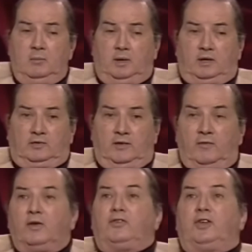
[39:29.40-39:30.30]
because I
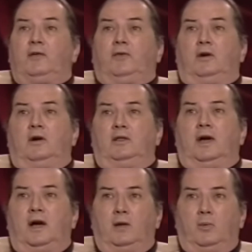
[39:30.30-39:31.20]
felt safer on the
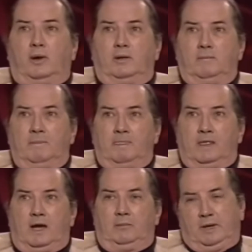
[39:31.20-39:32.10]
highway.
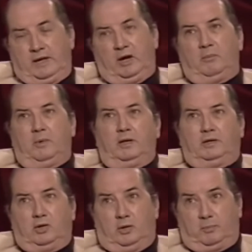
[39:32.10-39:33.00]
I'm not on
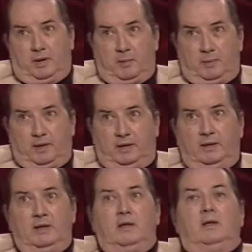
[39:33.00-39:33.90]
military property.
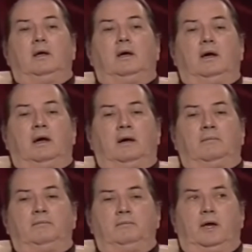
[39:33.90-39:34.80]

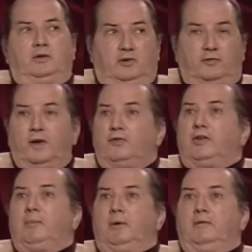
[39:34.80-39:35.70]
I just felt
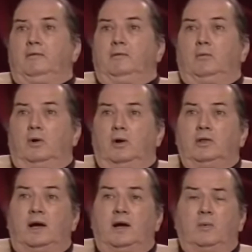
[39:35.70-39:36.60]
safer. We're on
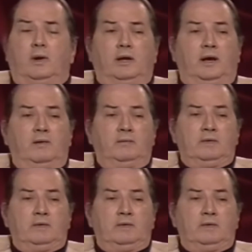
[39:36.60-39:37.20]
the highway now.